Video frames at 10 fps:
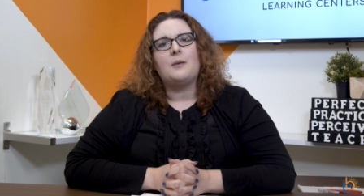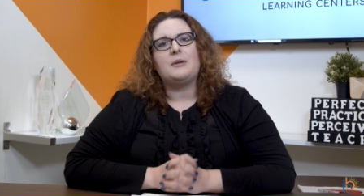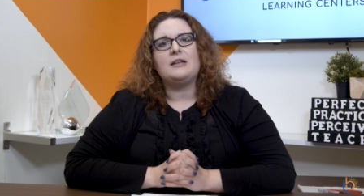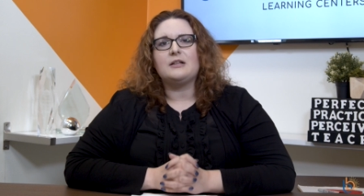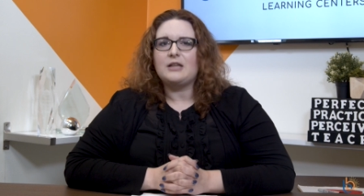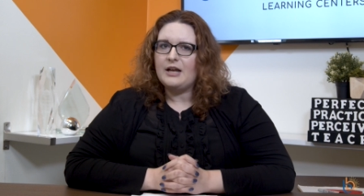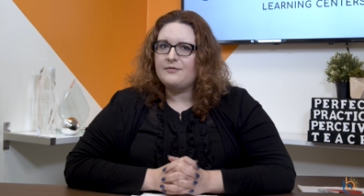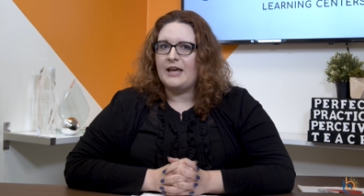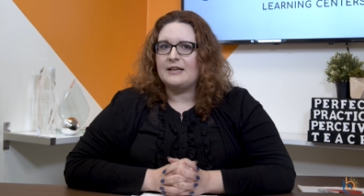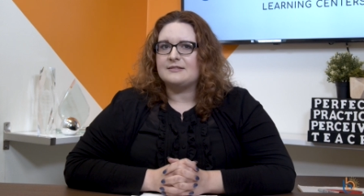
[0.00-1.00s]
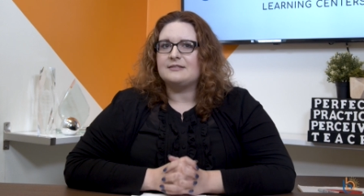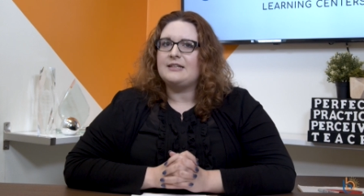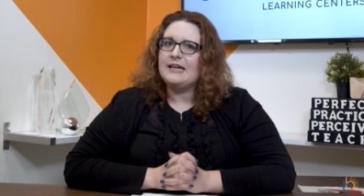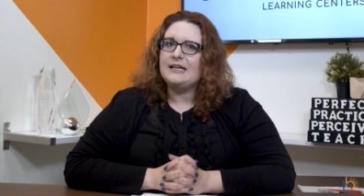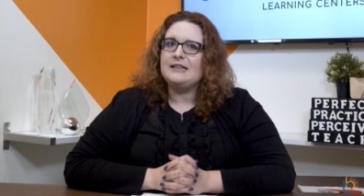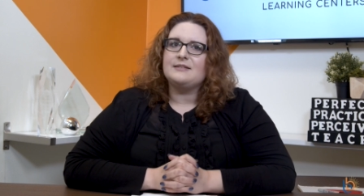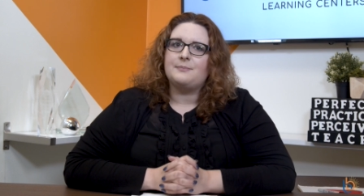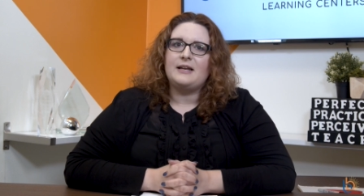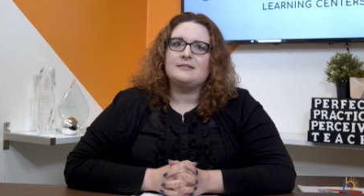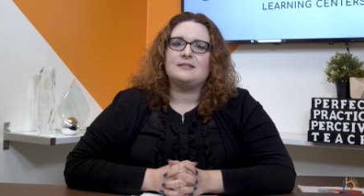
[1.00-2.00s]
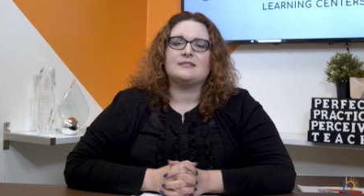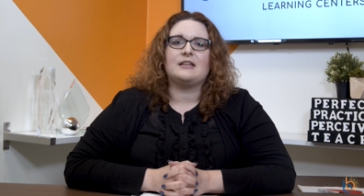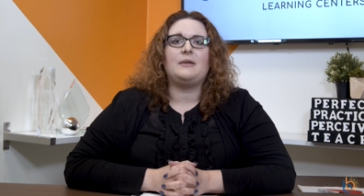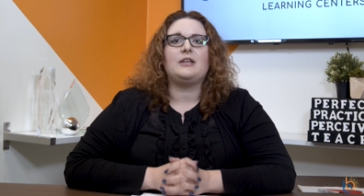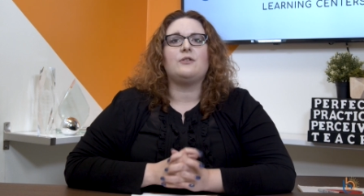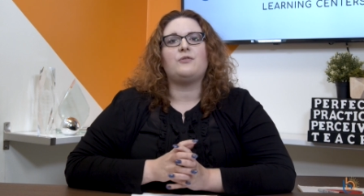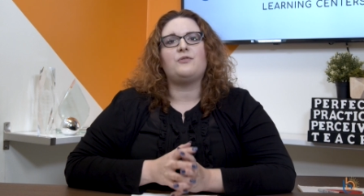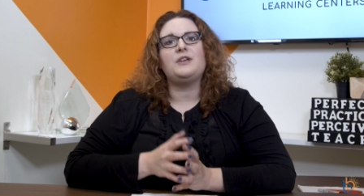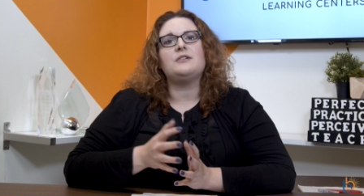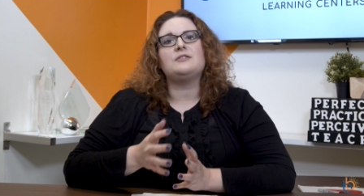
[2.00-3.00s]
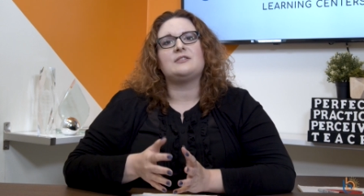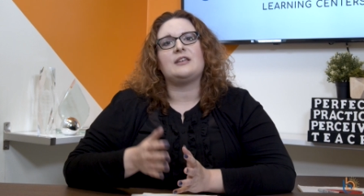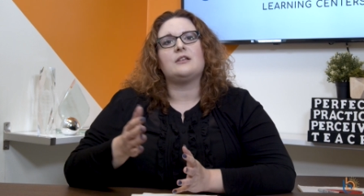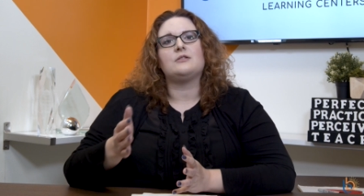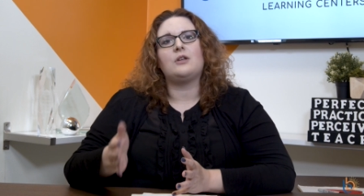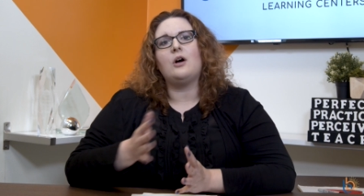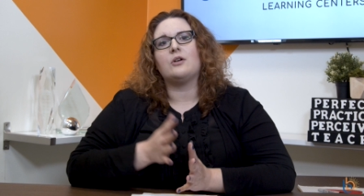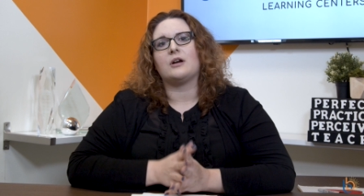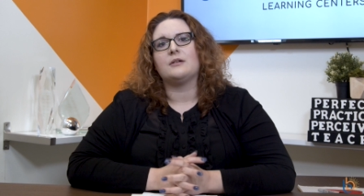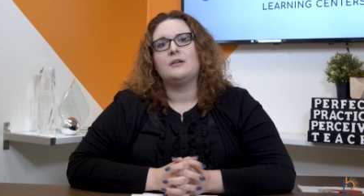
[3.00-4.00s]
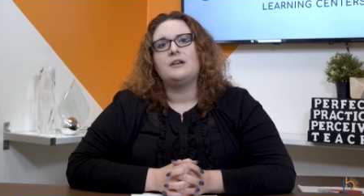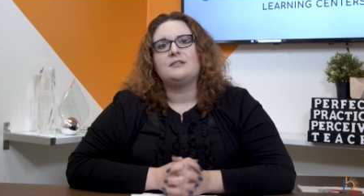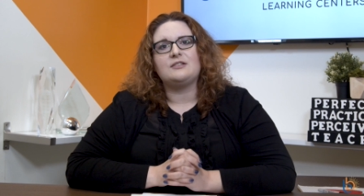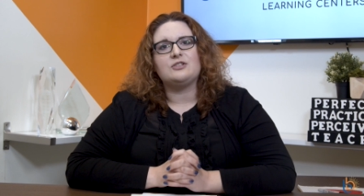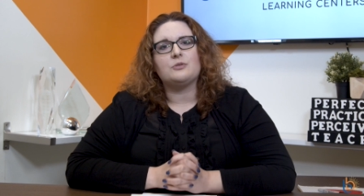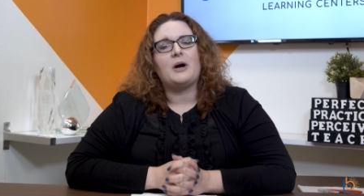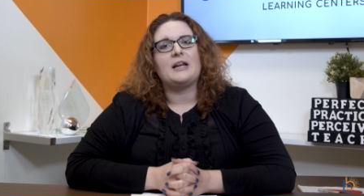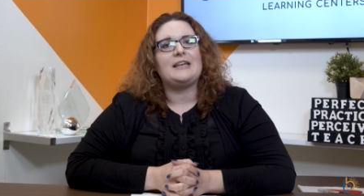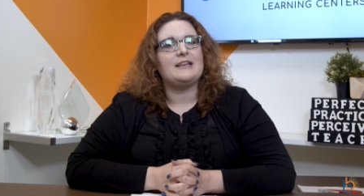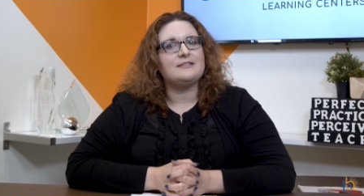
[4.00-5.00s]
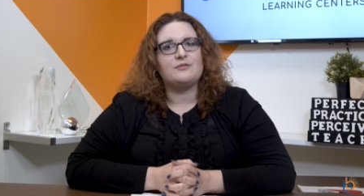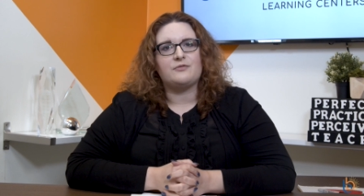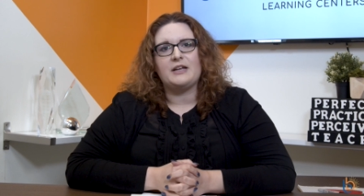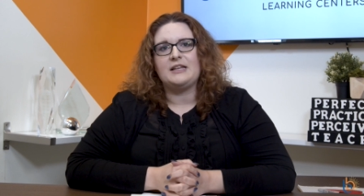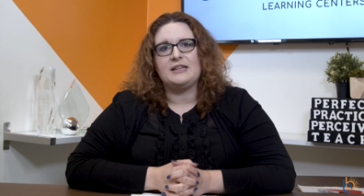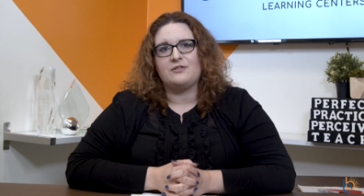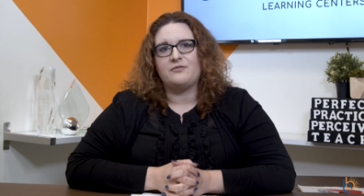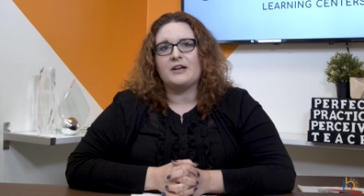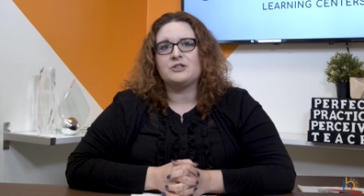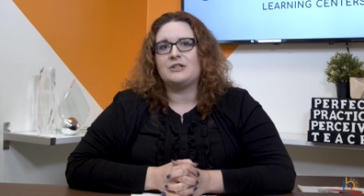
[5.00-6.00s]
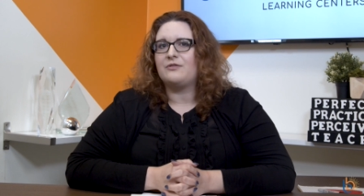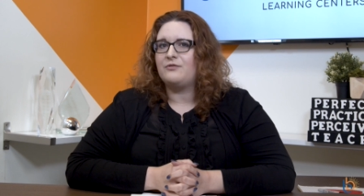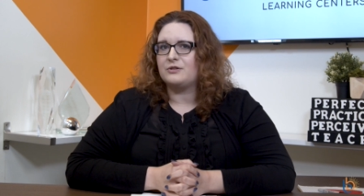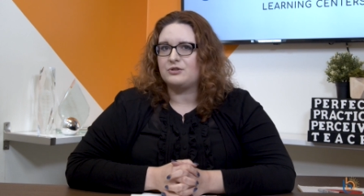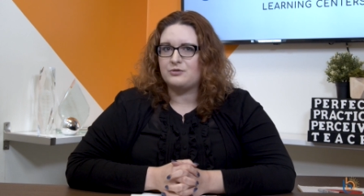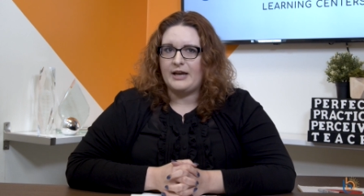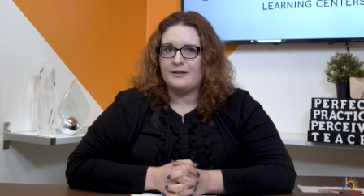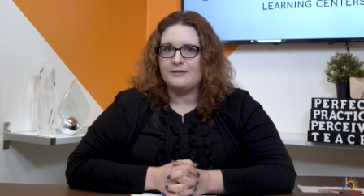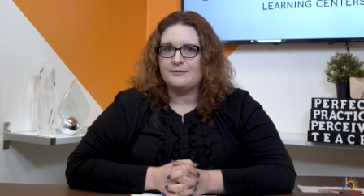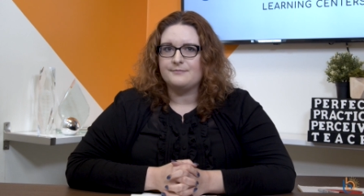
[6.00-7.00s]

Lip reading: But in a lot of cases, taking these medicines can make you feel sick longer, since your body isn't fighting the infection at full strength.